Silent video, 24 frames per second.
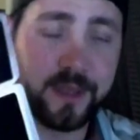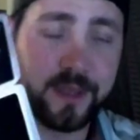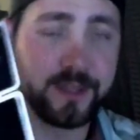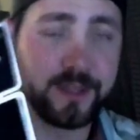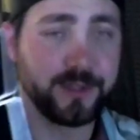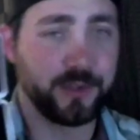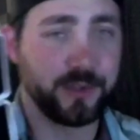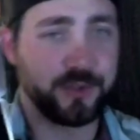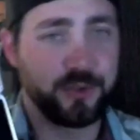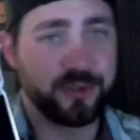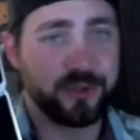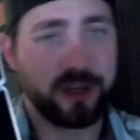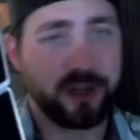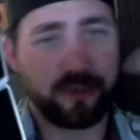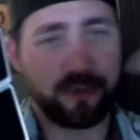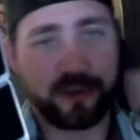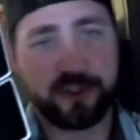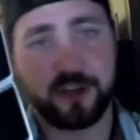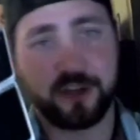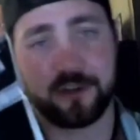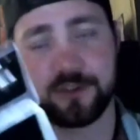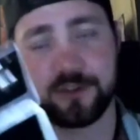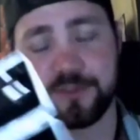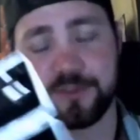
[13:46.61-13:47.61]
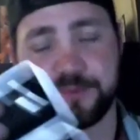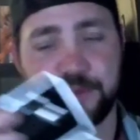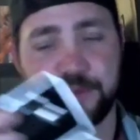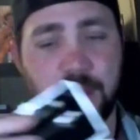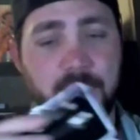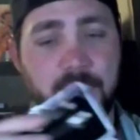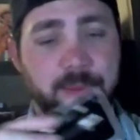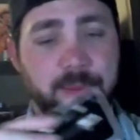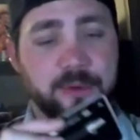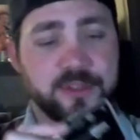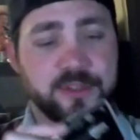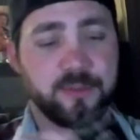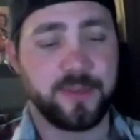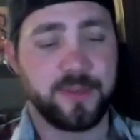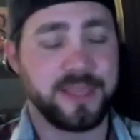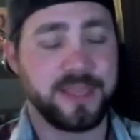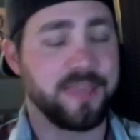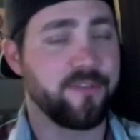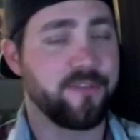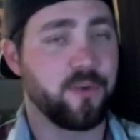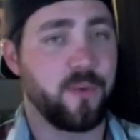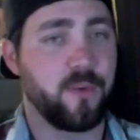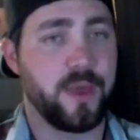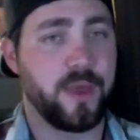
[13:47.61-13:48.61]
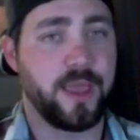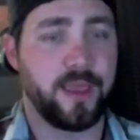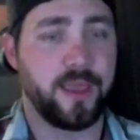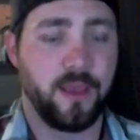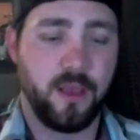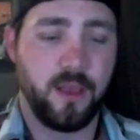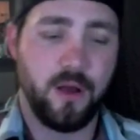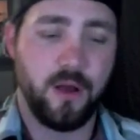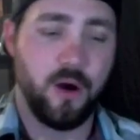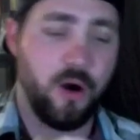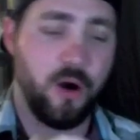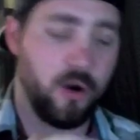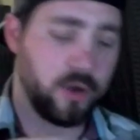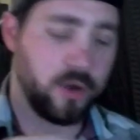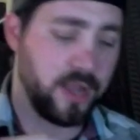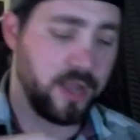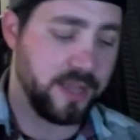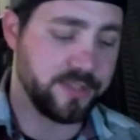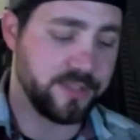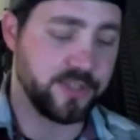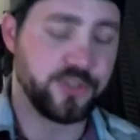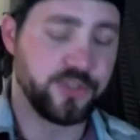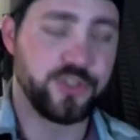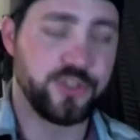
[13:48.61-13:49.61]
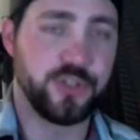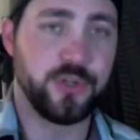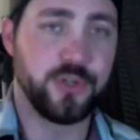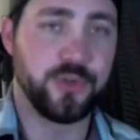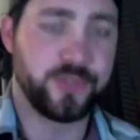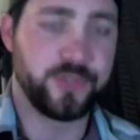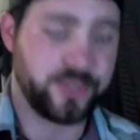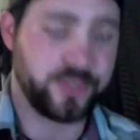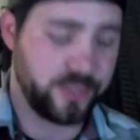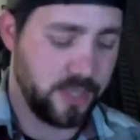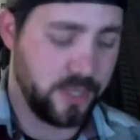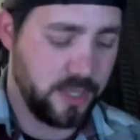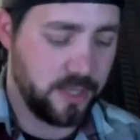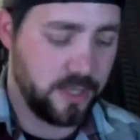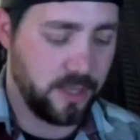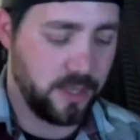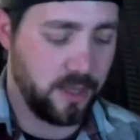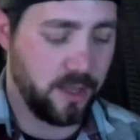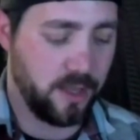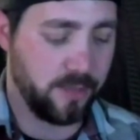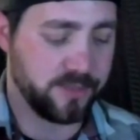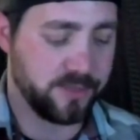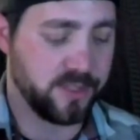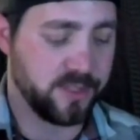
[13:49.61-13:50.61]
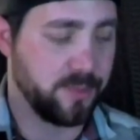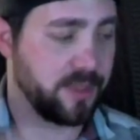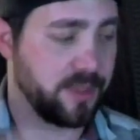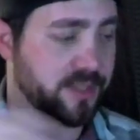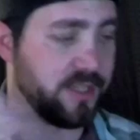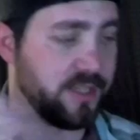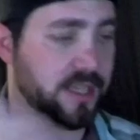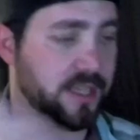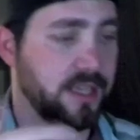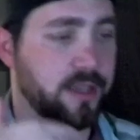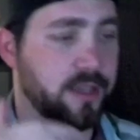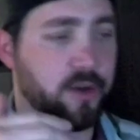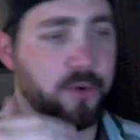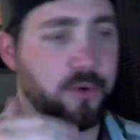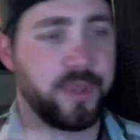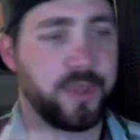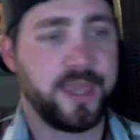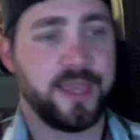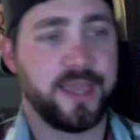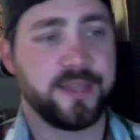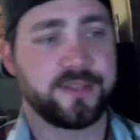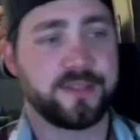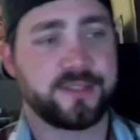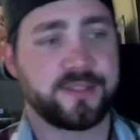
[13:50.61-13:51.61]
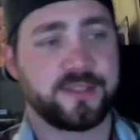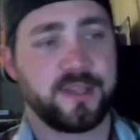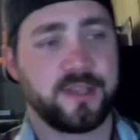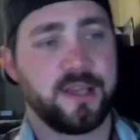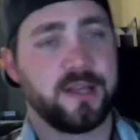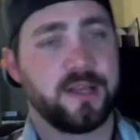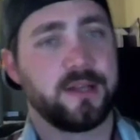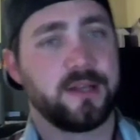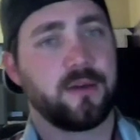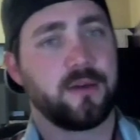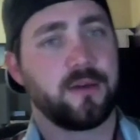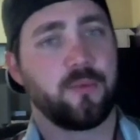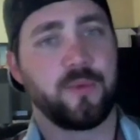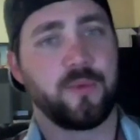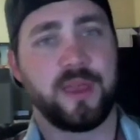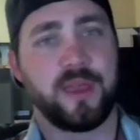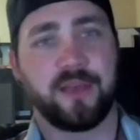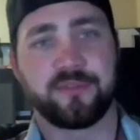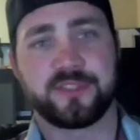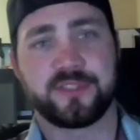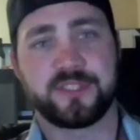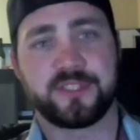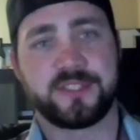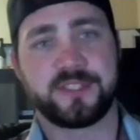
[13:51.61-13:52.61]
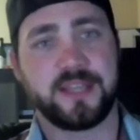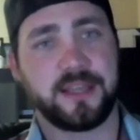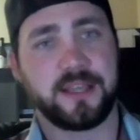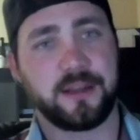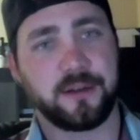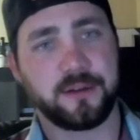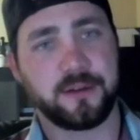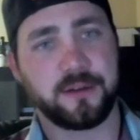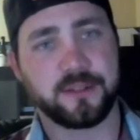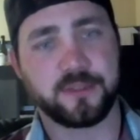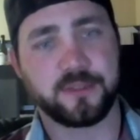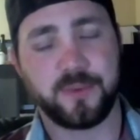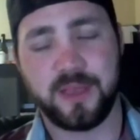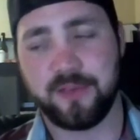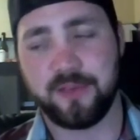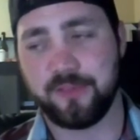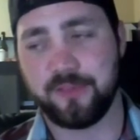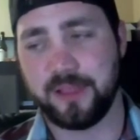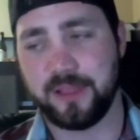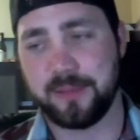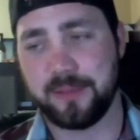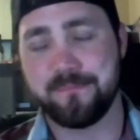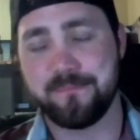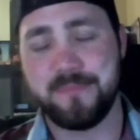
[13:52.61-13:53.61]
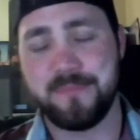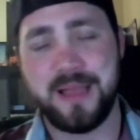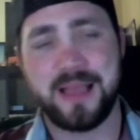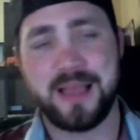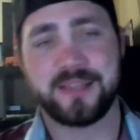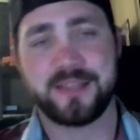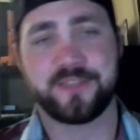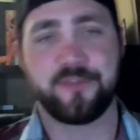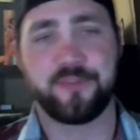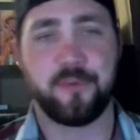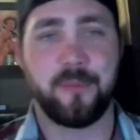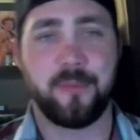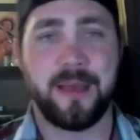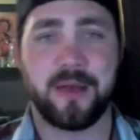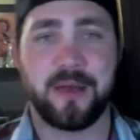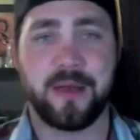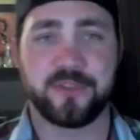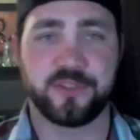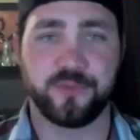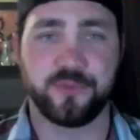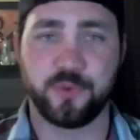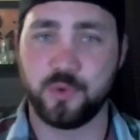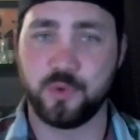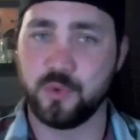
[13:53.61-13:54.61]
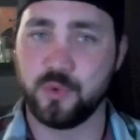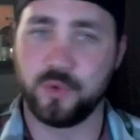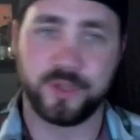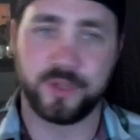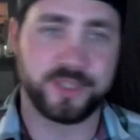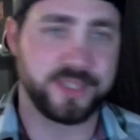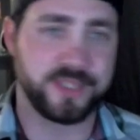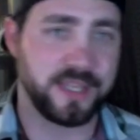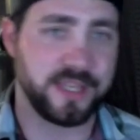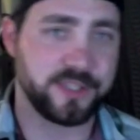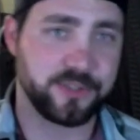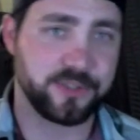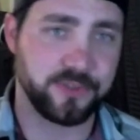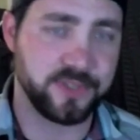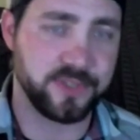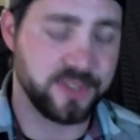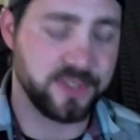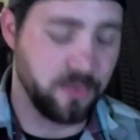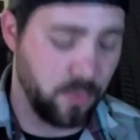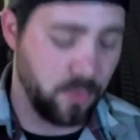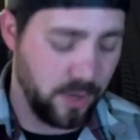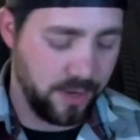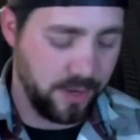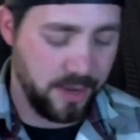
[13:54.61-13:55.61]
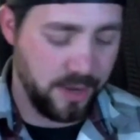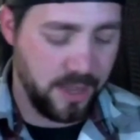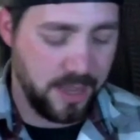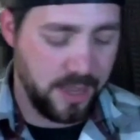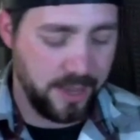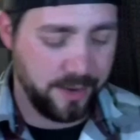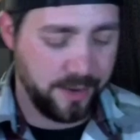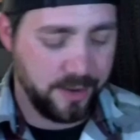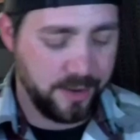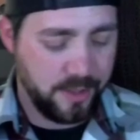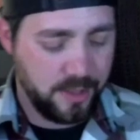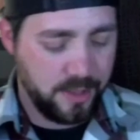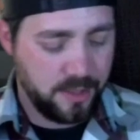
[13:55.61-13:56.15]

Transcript: So as soon as I reach 100 subscribers, I'm going to be giving away all kinds of juice, some of these Ego kits. We have stickers, we have like massive amounts of cool accessories and whatnot.